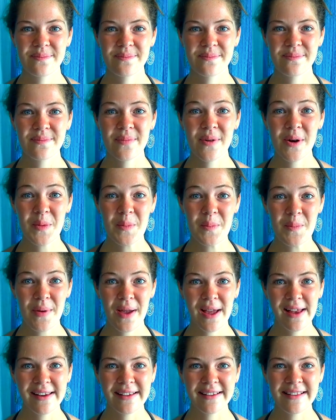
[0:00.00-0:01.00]
more
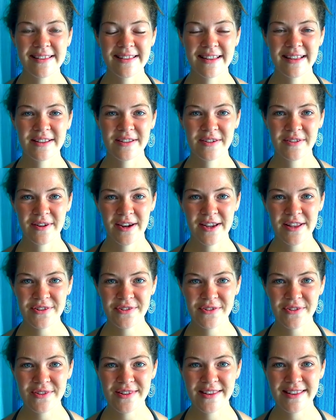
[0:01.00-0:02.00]
balanced and
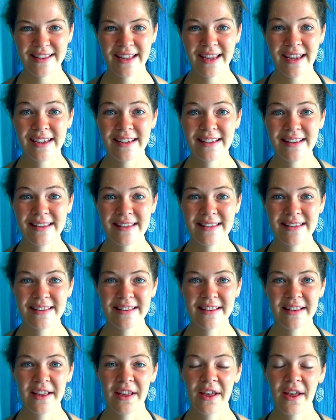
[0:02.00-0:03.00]
graceful state,
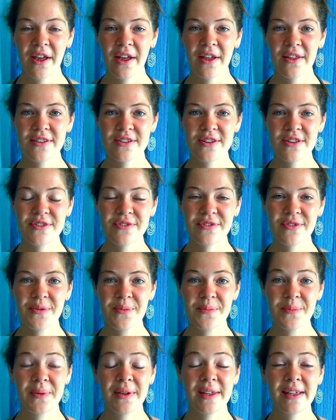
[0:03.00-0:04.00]
just
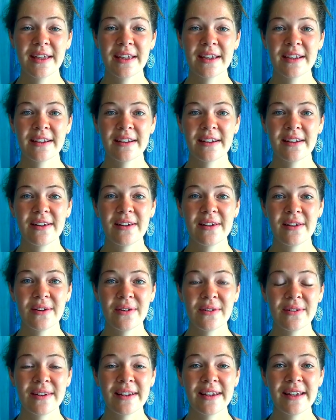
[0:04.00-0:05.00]
from being
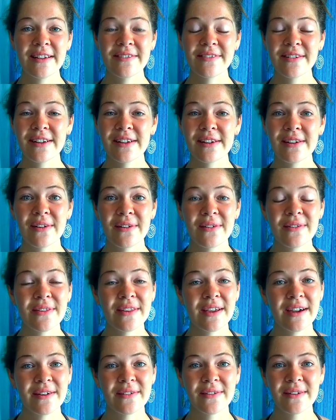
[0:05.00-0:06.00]
alone, living alone
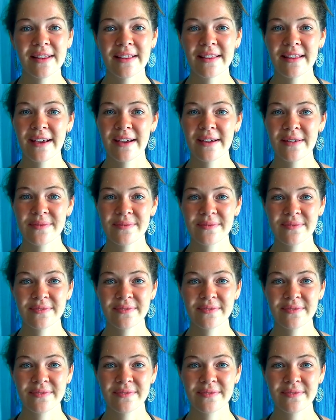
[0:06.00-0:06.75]
there all the time.